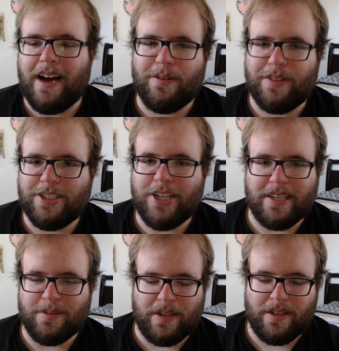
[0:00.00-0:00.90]
I don't think
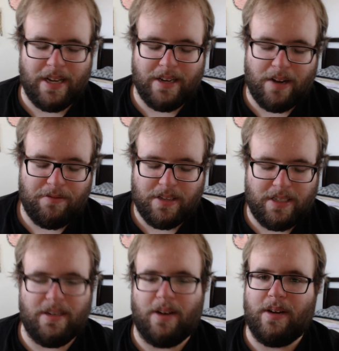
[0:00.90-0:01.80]
Jake will. I
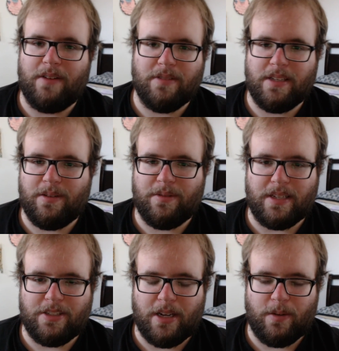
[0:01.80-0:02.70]
really don't. I really don't
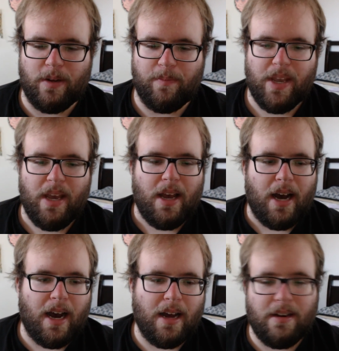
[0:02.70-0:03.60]
think Jake will.
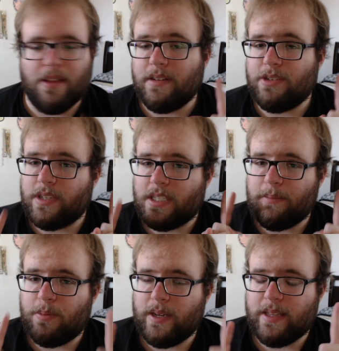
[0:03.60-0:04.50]
Another
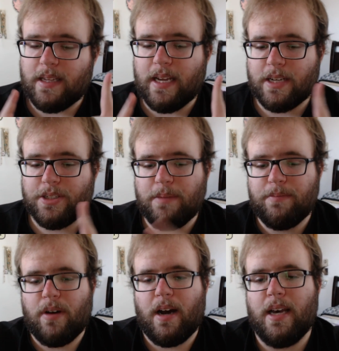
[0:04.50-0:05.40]
interesting point that they actually
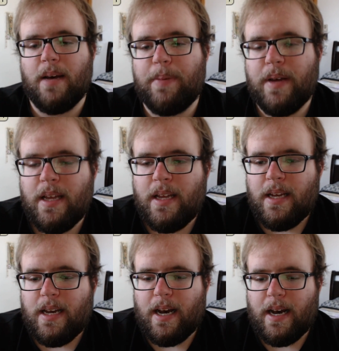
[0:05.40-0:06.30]
brought up
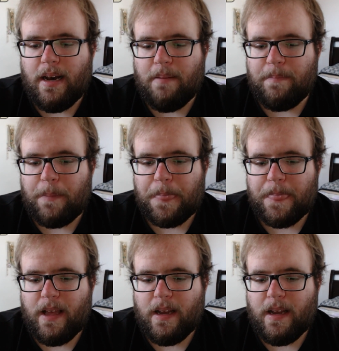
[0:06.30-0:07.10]
on